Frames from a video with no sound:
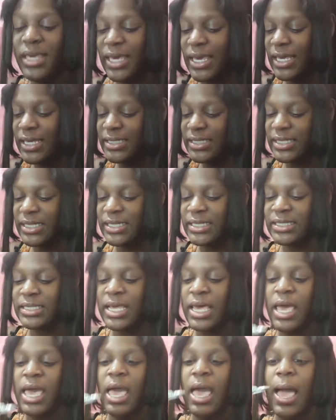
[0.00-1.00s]
Kisses.
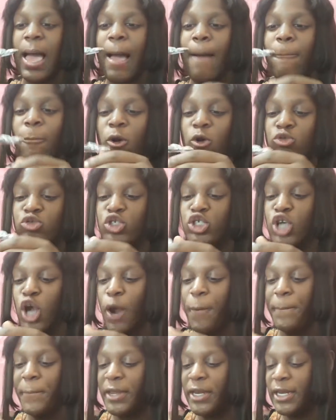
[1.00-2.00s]
I'm going to
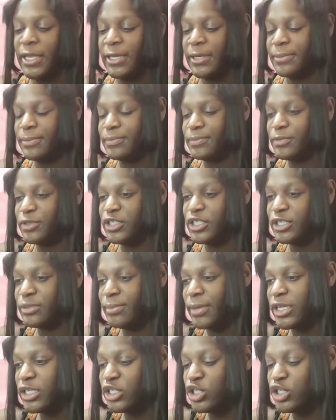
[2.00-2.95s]
sharpen it. Just